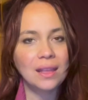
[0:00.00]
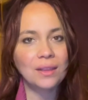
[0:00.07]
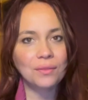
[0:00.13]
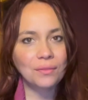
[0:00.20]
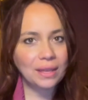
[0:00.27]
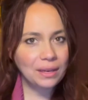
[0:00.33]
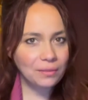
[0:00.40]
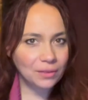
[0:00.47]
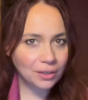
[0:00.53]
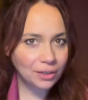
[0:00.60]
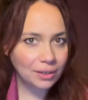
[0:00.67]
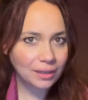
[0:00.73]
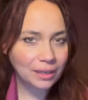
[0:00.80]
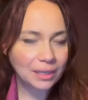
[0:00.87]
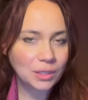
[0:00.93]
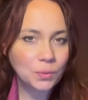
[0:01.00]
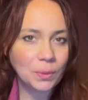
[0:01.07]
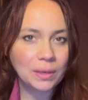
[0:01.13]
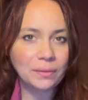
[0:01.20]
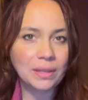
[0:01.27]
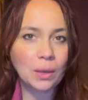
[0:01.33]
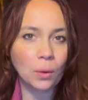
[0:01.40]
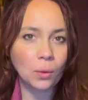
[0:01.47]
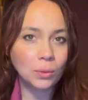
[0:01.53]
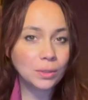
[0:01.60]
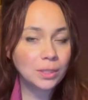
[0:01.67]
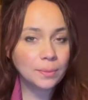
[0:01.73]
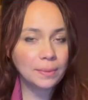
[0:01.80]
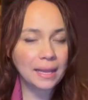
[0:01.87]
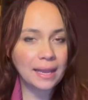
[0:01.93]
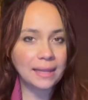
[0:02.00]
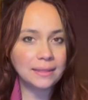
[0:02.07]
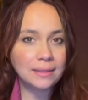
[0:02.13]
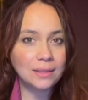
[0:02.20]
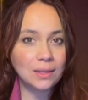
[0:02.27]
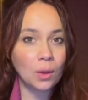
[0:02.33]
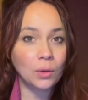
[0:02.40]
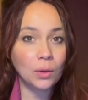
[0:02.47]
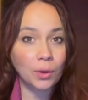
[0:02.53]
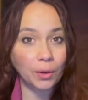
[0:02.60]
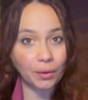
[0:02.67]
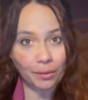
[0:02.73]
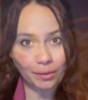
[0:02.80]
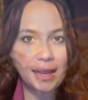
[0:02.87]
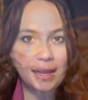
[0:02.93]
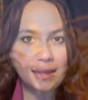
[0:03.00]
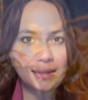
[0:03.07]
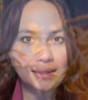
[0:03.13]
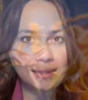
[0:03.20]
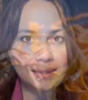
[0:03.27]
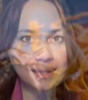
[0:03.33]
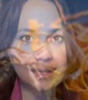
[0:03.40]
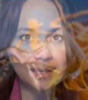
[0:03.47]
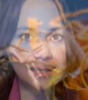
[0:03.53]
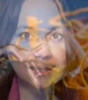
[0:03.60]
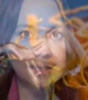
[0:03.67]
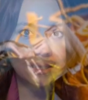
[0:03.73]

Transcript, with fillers: Vetiver is one of the oldest plants on earth, and its